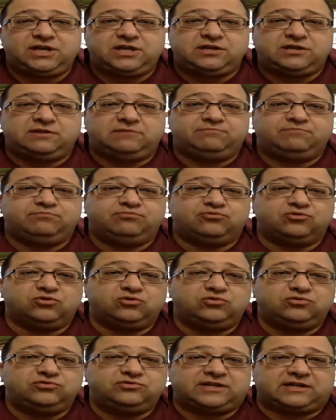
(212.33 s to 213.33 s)
Is it
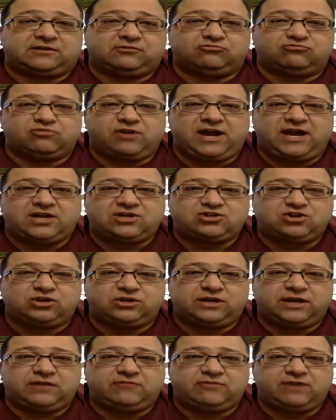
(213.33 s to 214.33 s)
bruised, like a rash
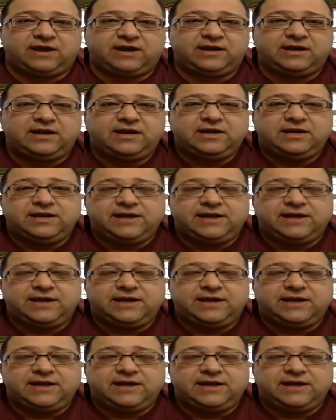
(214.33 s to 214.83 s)
looking, right?